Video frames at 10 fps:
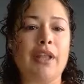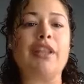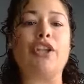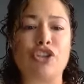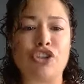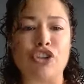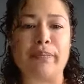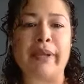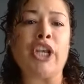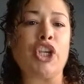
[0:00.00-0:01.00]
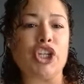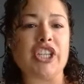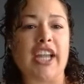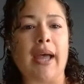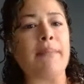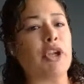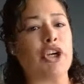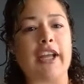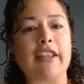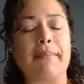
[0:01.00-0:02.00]
That you're stupid, you're dumb, you're
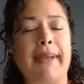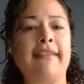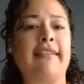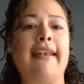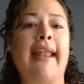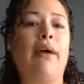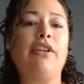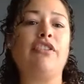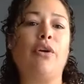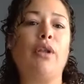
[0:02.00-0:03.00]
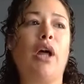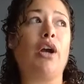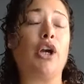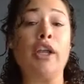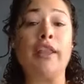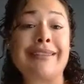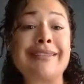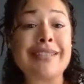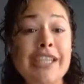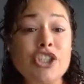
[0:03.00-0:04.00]
not the best. And now it's no longer this
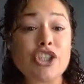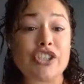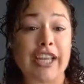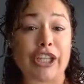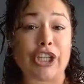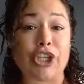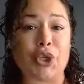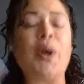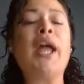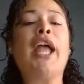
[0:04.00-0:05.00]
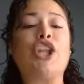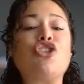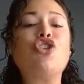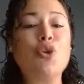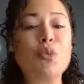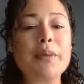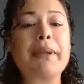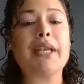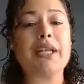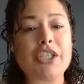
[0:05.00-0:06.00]
teacher telling you, it's you
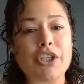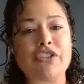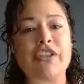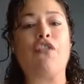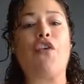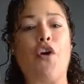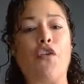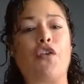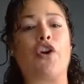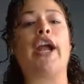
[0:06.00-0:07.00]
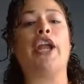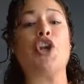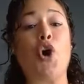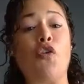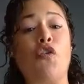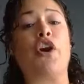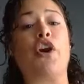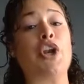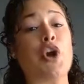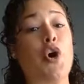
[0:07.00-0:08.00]
repeating it to yourself over and over
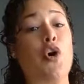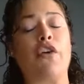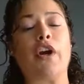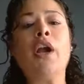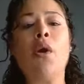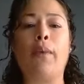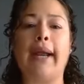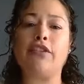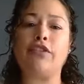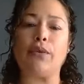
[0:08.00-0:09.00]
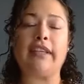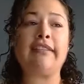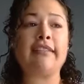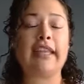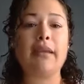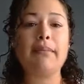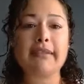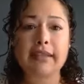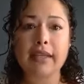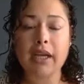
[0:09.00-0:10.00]
and over, right? So these schemas
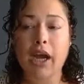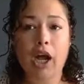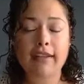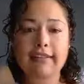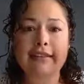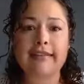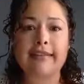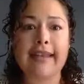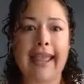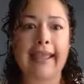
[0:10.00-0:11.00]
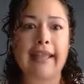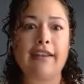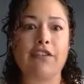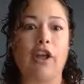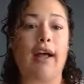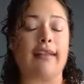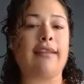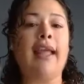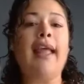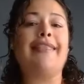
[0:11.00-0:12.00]
cause these negative thoughts
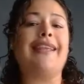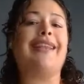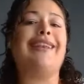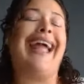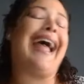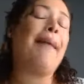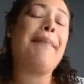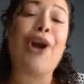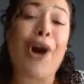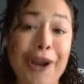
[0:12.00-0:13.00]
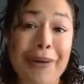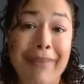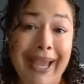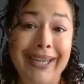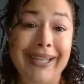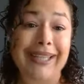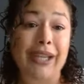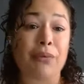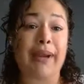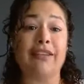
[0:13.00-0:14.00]
that happen automatically,
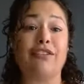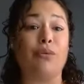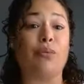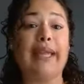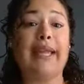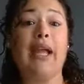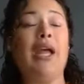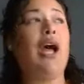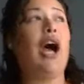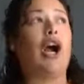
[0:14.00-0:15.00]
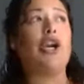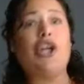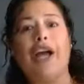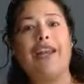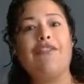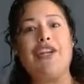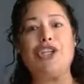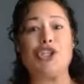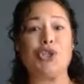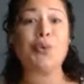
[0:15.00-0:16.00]
right? So we are not even in
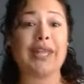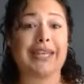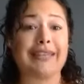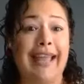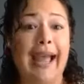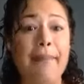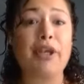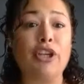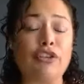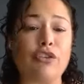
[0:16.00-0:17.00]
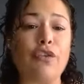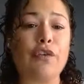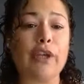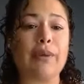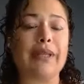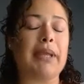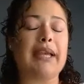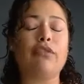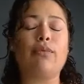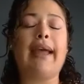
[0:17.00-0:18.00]
tune that it's happening so frequently,
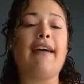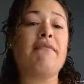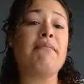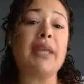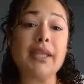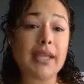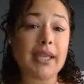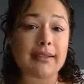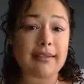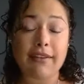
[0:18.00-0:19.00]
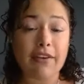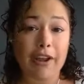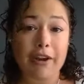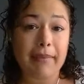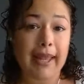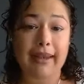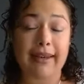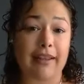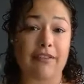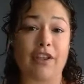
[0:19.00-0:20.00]
because we have millions of automatic
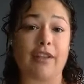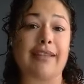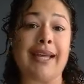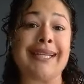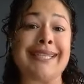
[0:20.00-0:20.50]
negative thoughts a